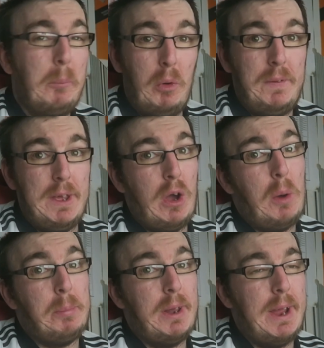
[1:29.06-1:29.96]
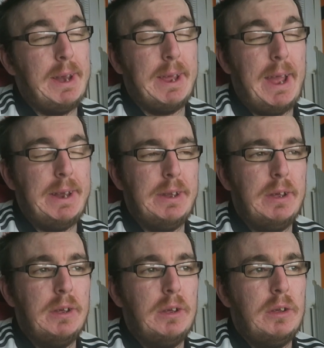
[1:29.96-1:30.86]
But they got a play again,
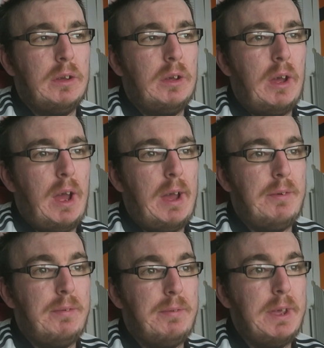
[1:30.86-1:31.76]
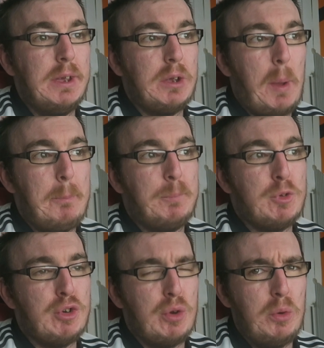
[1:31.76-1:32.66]
I think
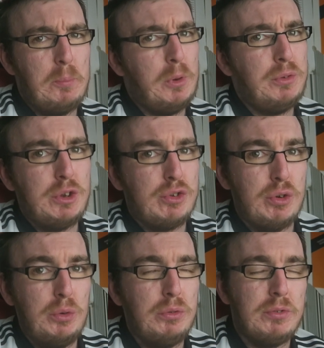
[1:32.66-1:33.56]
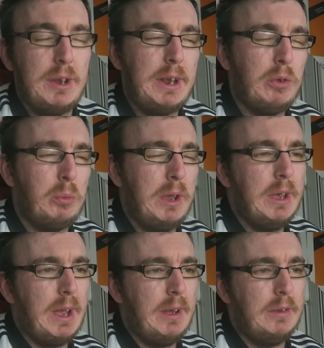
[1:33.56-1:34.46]
Tuesday this
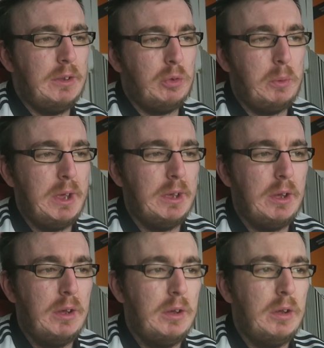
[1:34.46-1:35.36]
week,